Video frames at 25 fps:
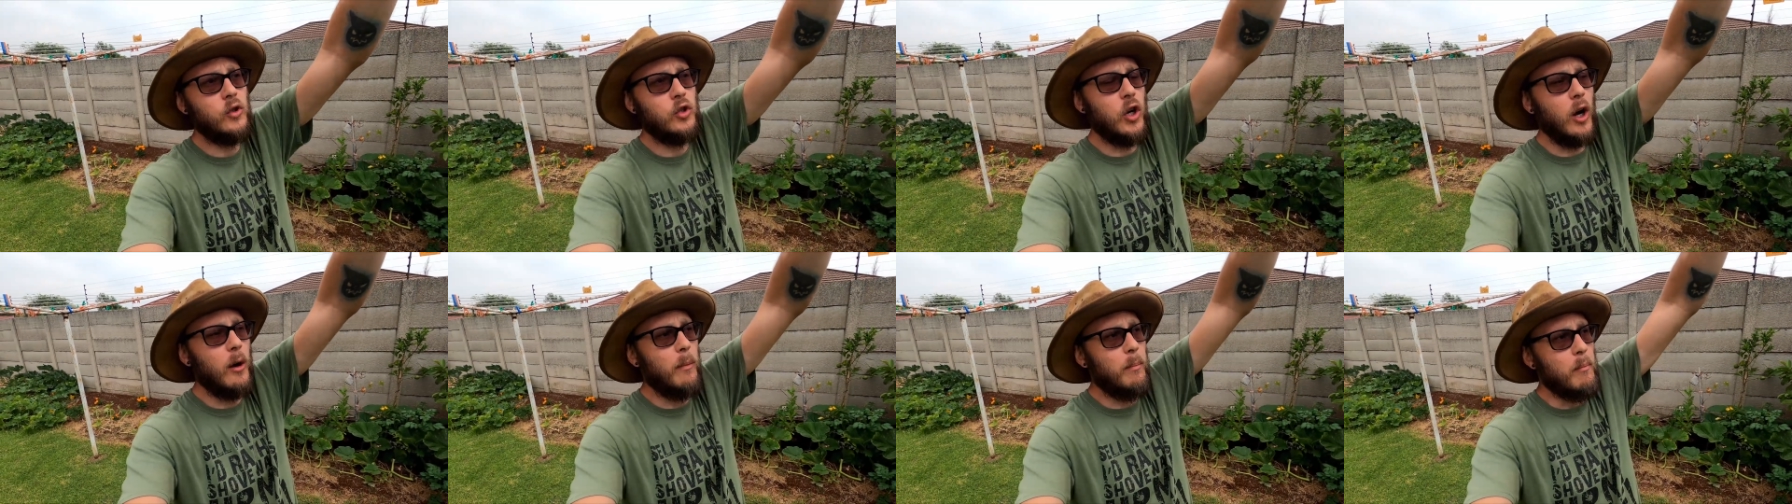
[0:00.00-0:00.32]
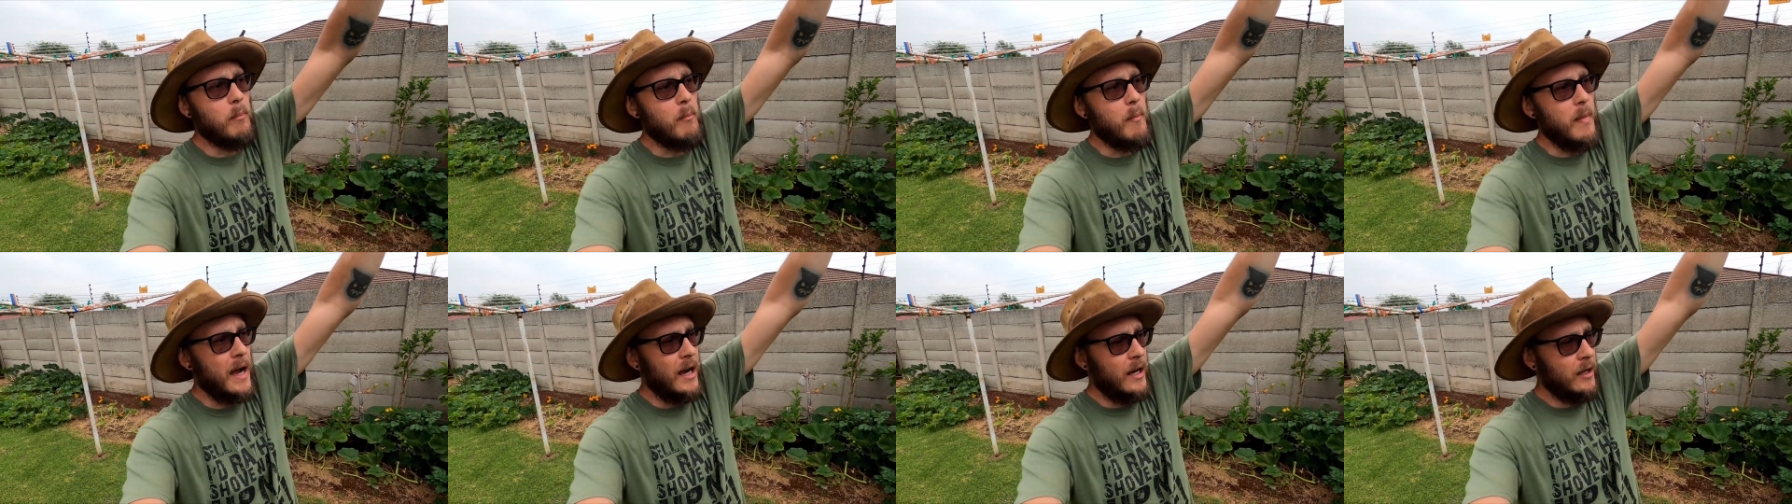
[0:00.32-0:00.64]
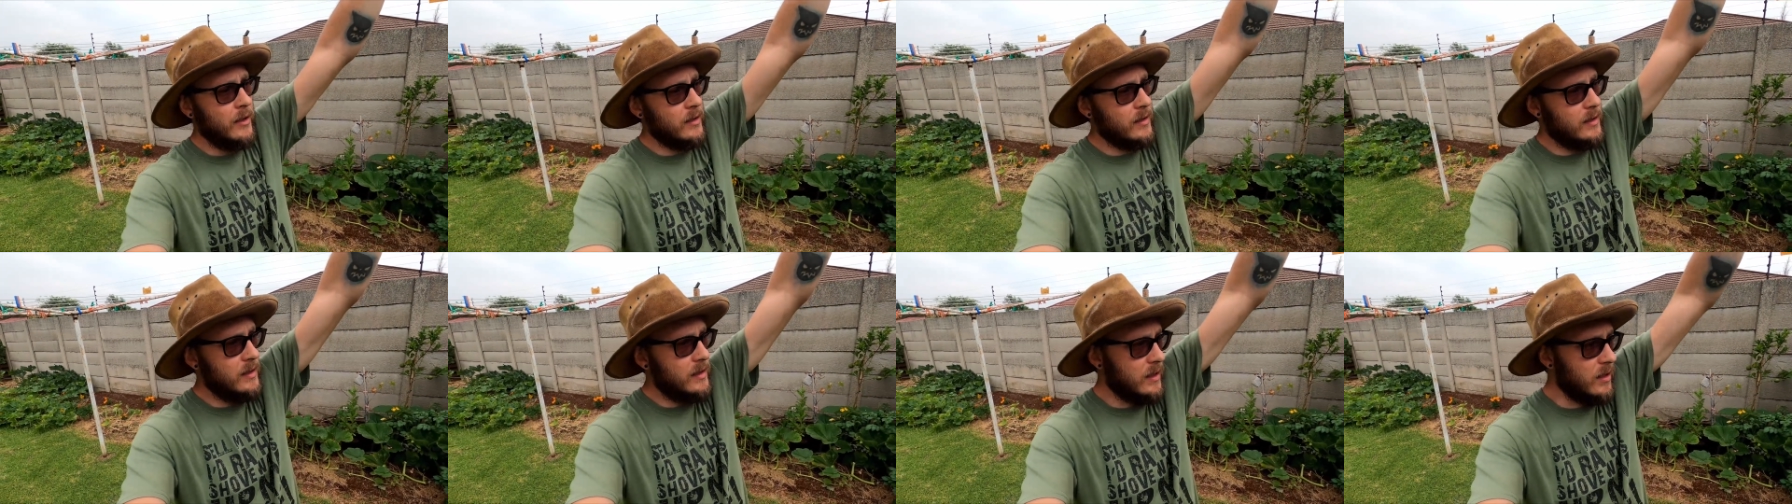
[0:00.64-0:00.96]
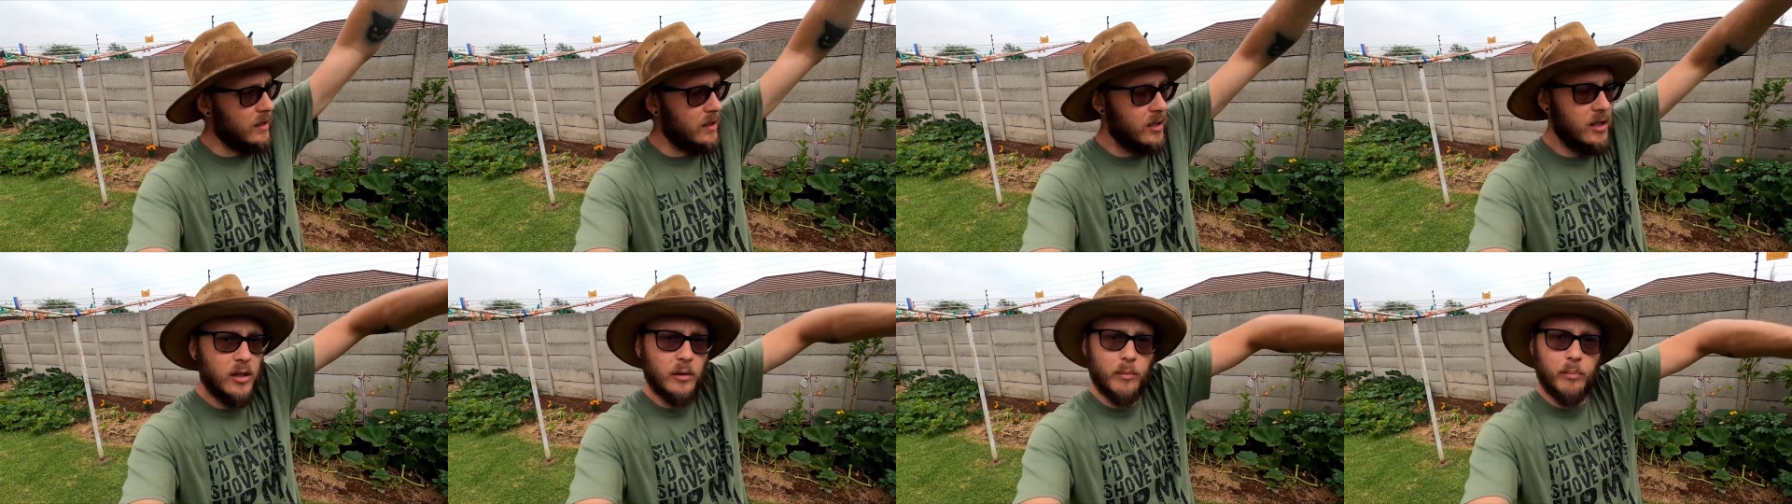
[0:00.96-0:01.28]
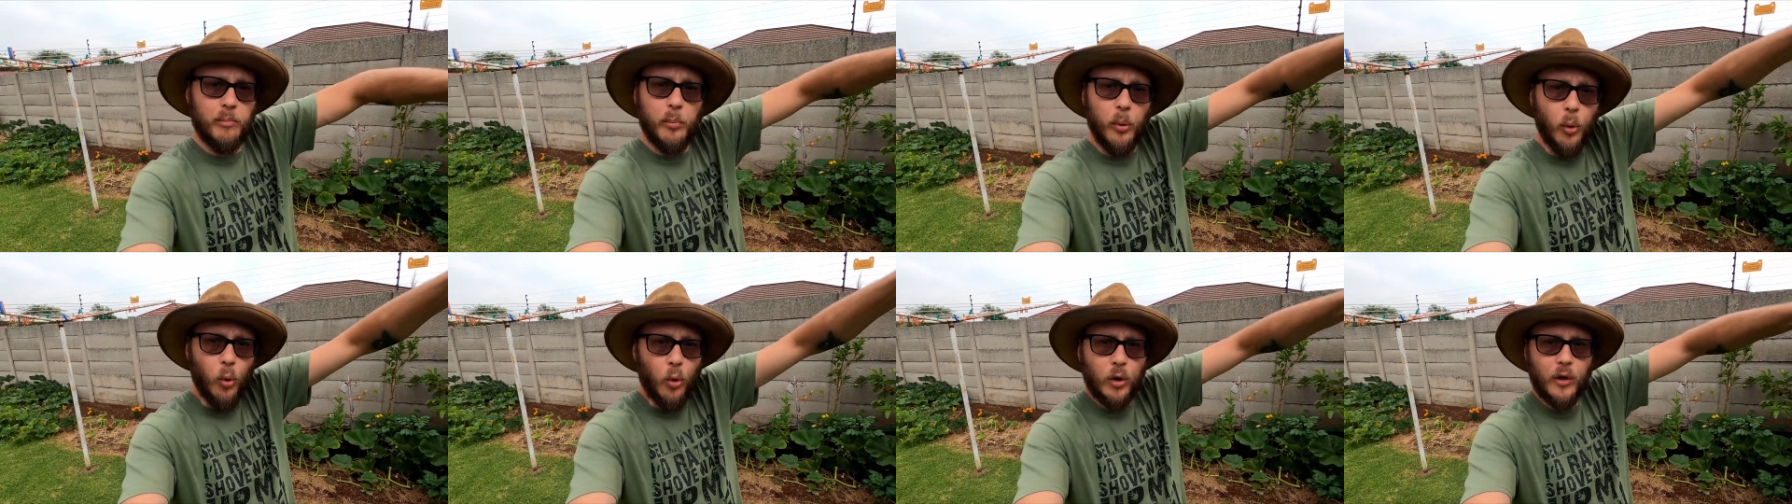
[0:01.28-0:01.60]
top mounted
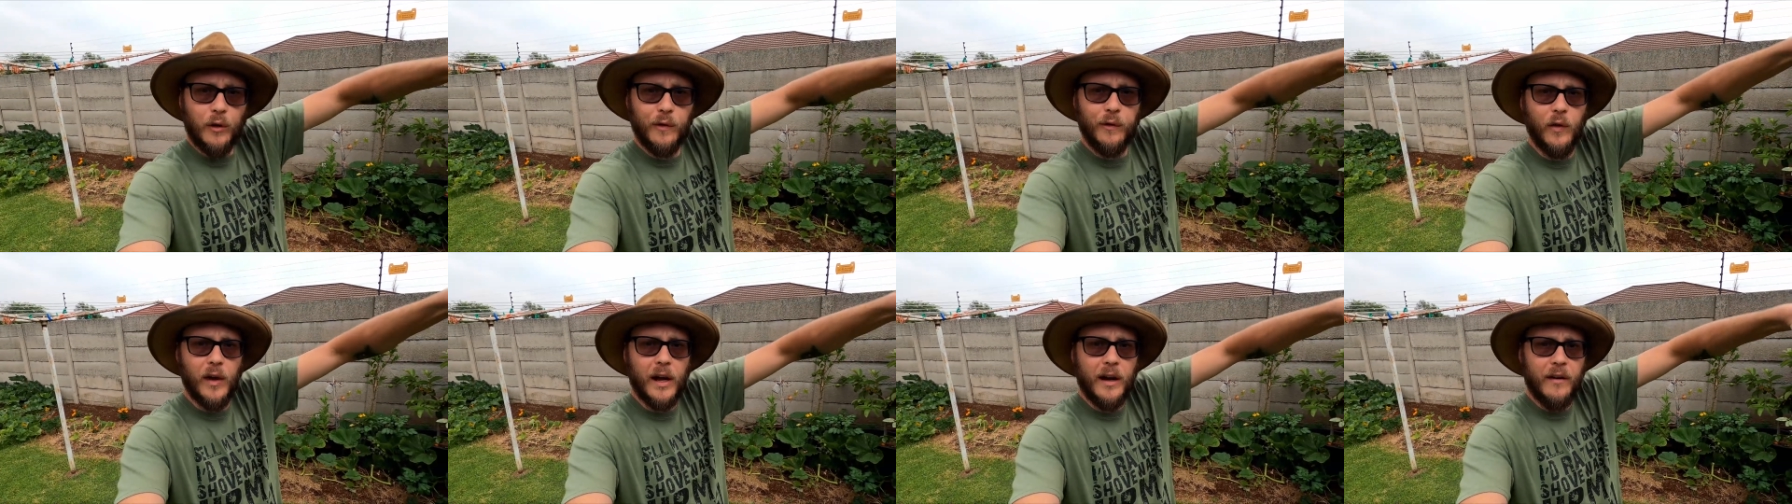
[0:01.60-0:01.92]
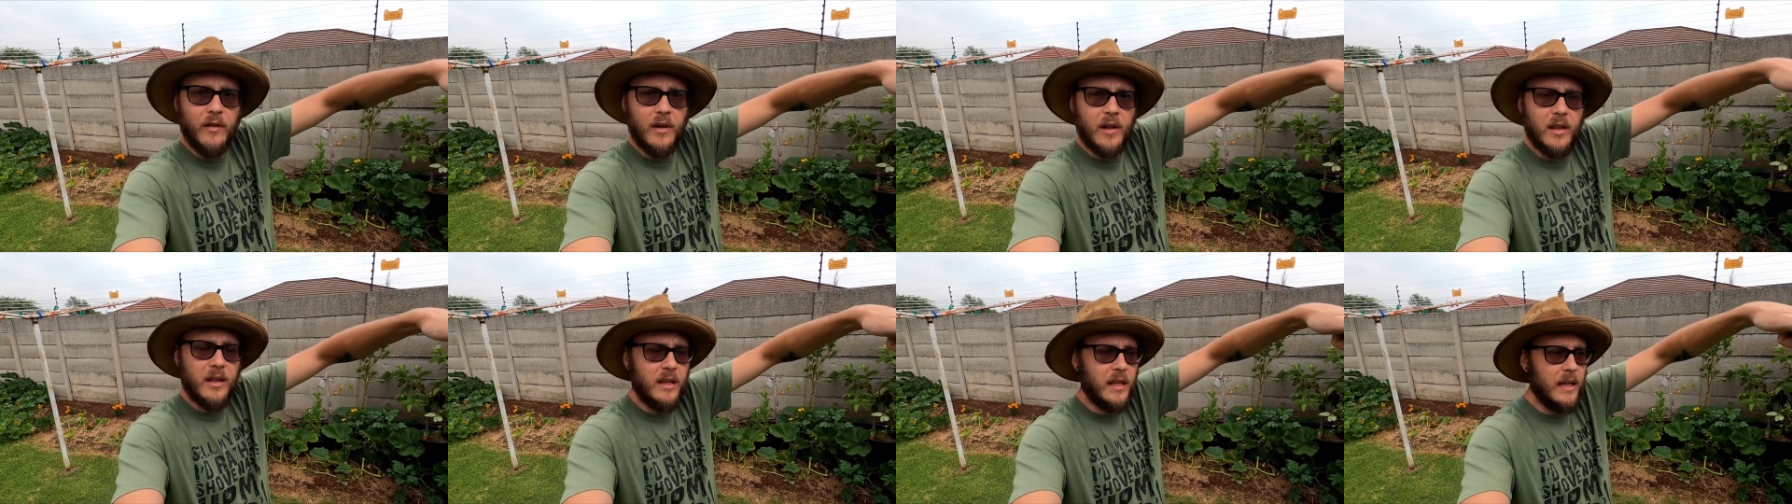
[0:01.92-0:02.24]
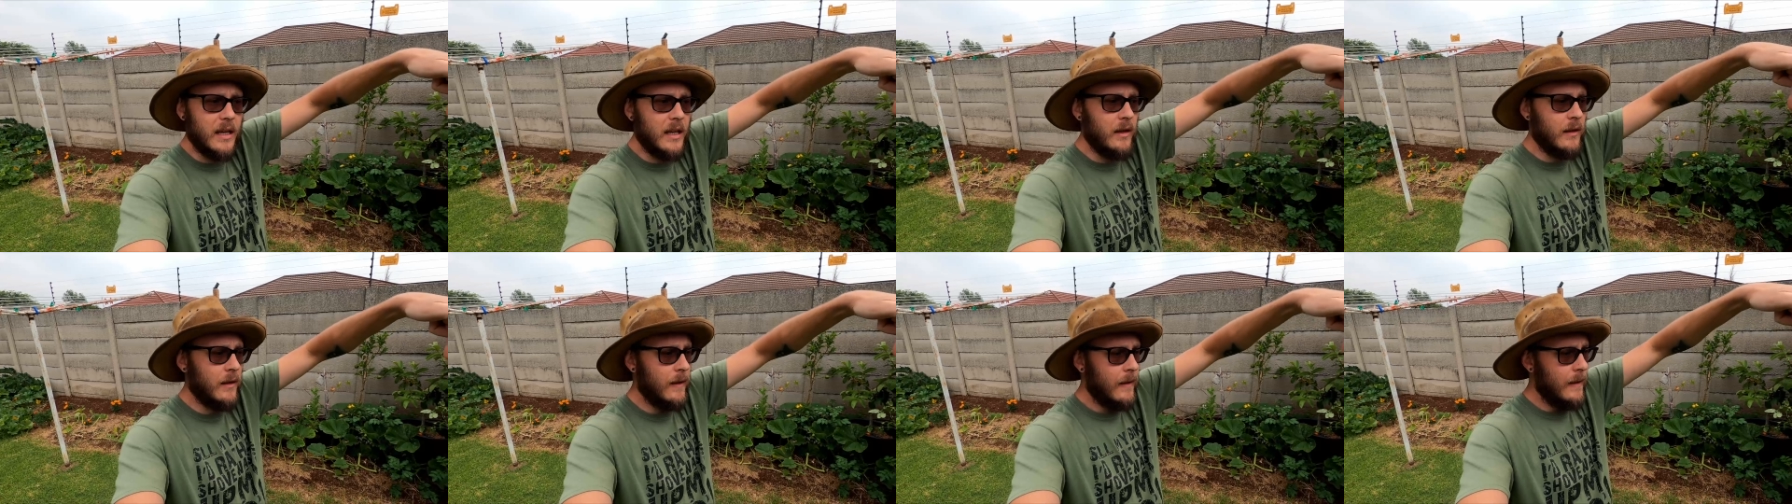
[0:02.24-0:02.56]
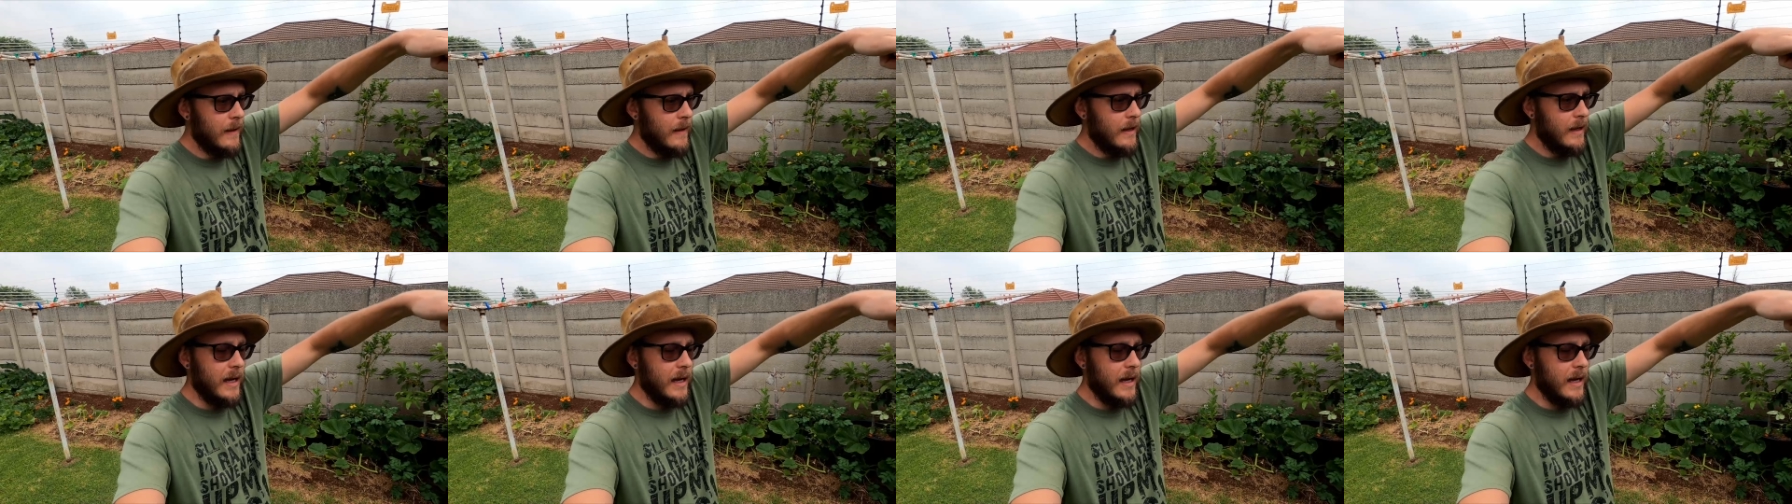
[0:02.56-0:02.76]
support for everything,